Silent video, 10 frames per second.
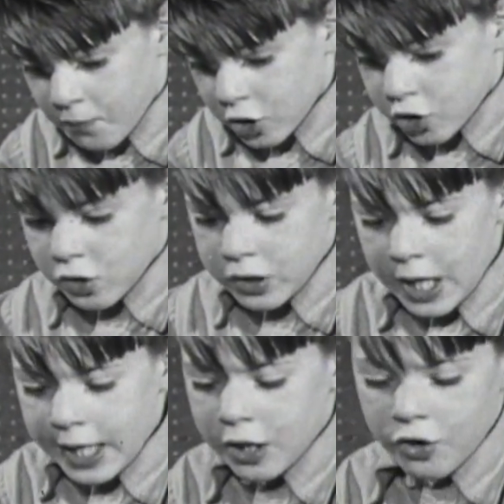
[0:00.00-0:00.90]
pair of shoes and
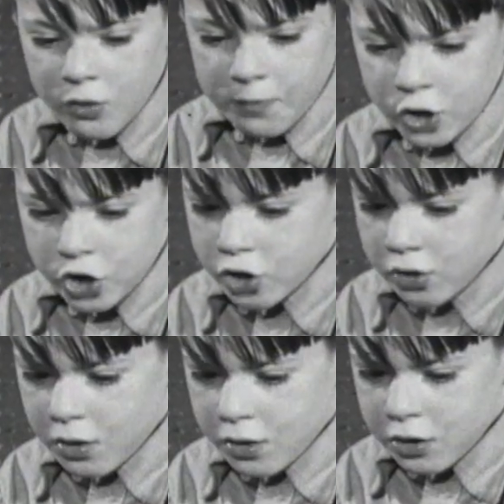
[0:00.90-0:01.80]
I get a new pair of
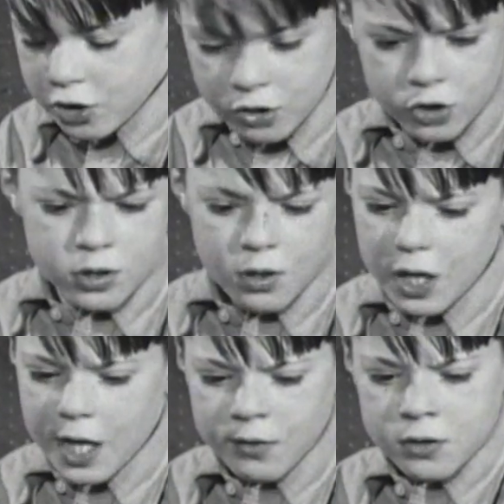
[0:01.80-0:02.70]
shoes,
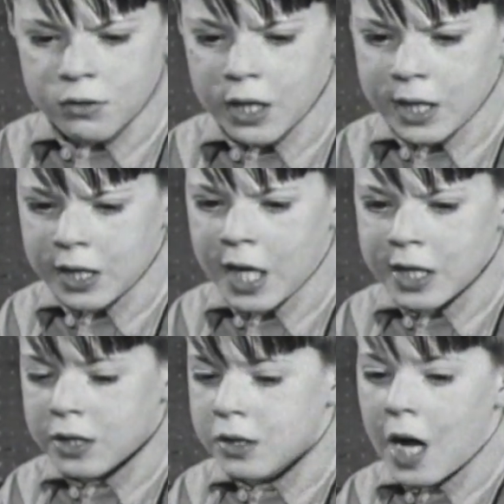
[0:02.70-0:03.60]

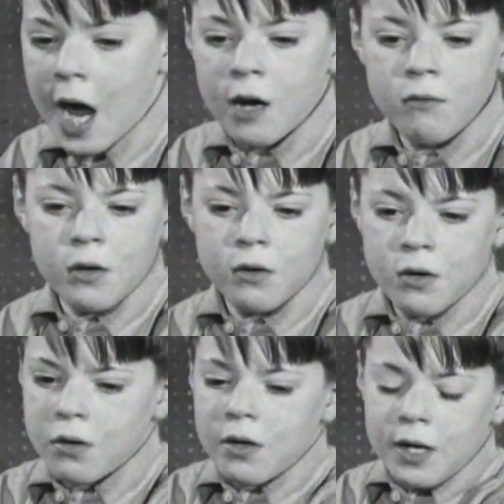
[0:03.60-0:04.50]
I
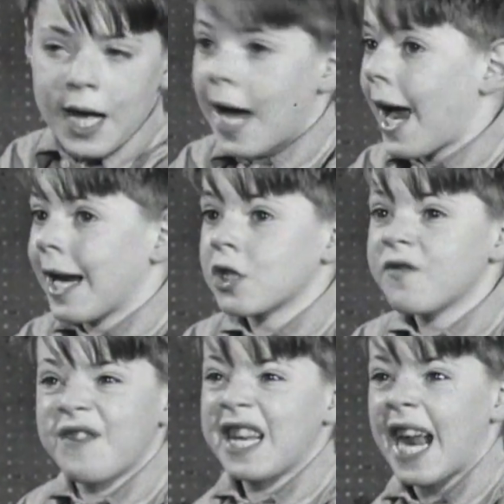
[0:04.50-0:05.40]
don't care, it
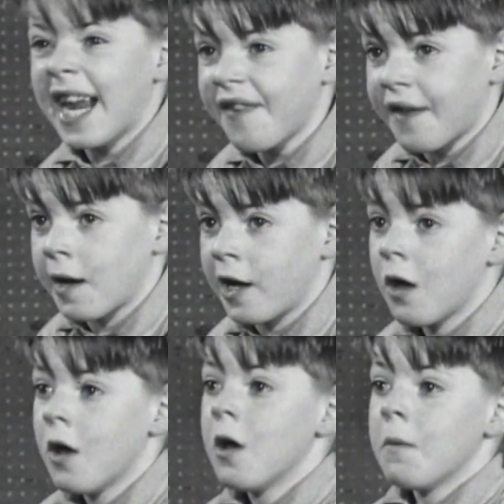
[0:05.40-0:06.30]
doesn't beat
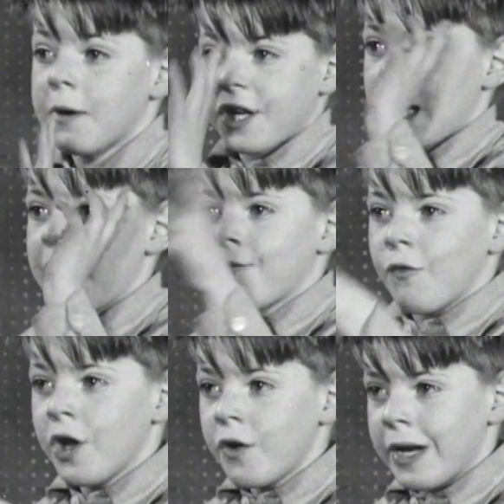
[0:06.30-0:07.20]
anything. But if
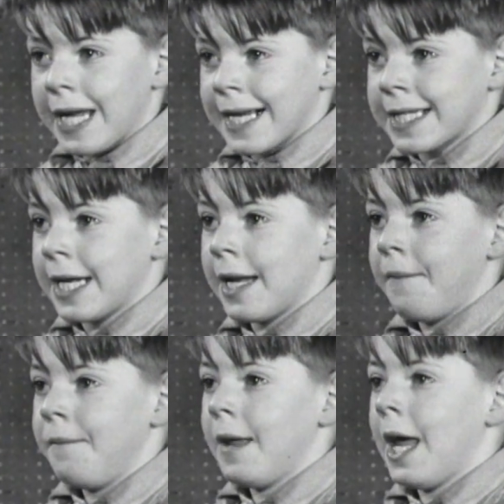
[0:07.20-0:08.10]
one of them gets it,
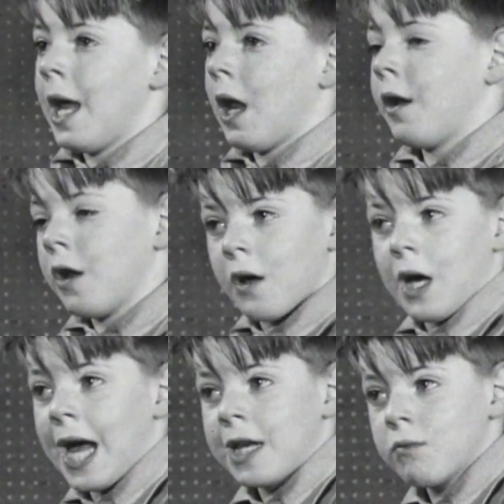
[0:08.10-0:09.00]
and
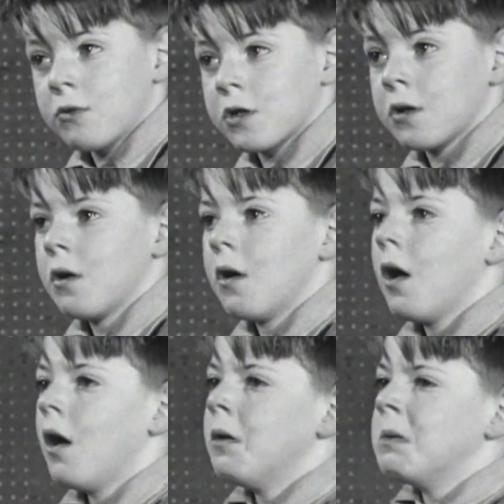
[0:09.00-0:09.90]
I don't,
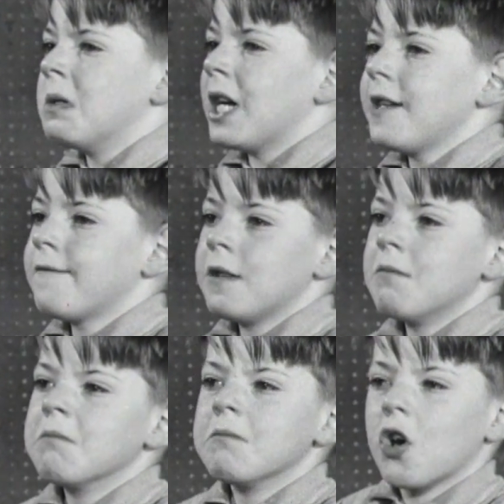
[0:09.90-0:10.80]
life
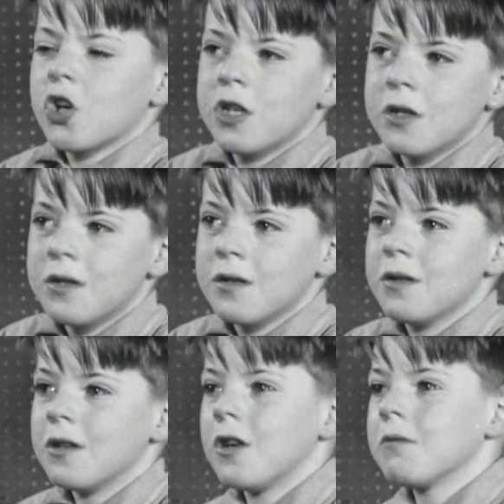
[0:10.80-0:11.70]
in muck,
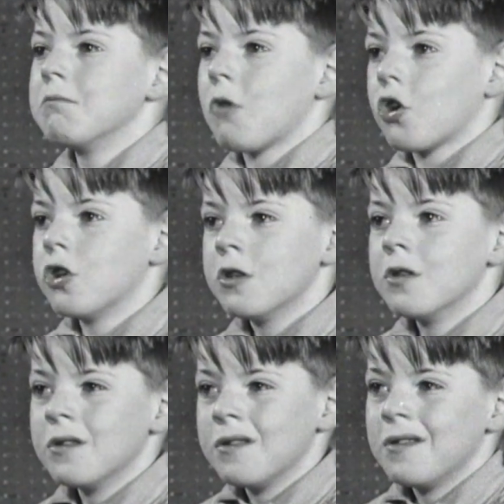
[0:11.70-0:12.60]
on muck,
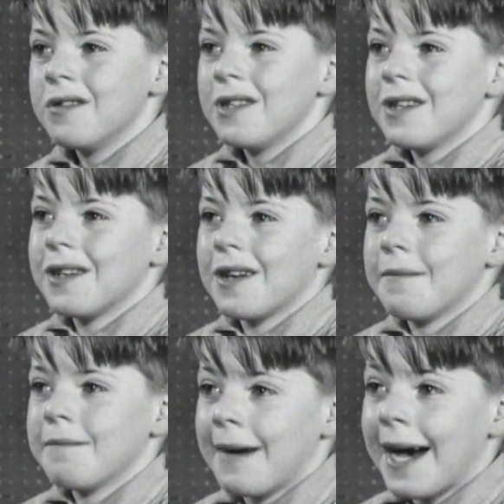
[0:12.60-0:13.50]

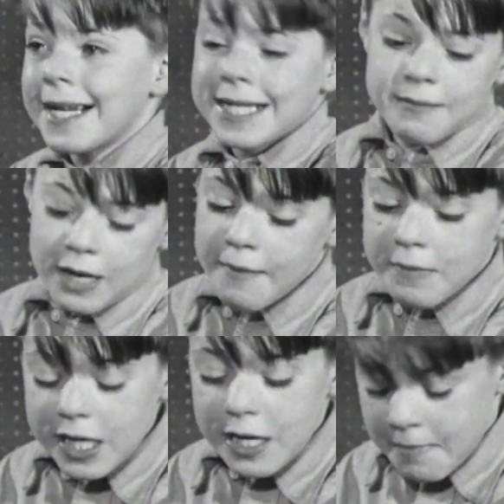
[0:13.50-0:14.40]
mad, and I'm
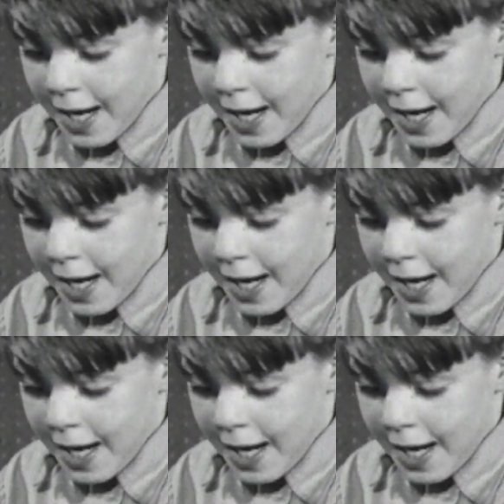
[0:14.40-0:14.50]
really